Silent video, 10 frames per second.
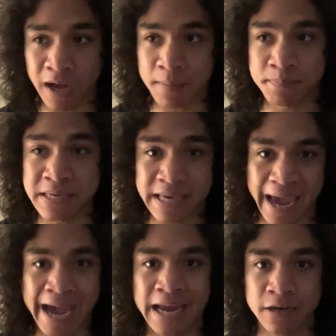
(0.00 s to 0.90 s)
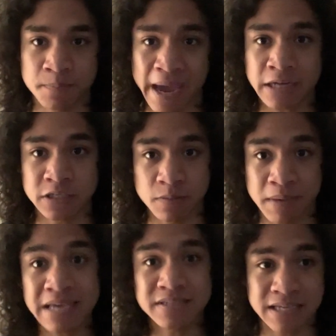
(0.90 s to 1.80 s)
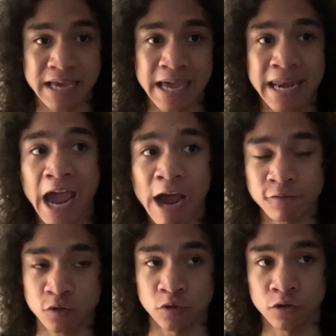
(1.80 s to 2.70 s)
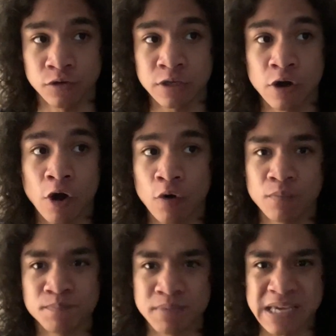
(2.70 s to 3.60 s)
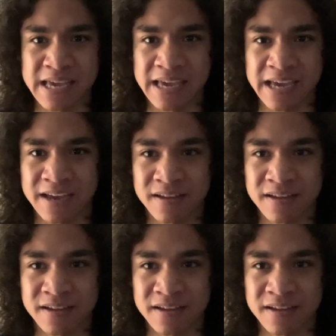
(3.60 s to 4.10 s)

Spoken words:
being added back to the bays again after, you know, being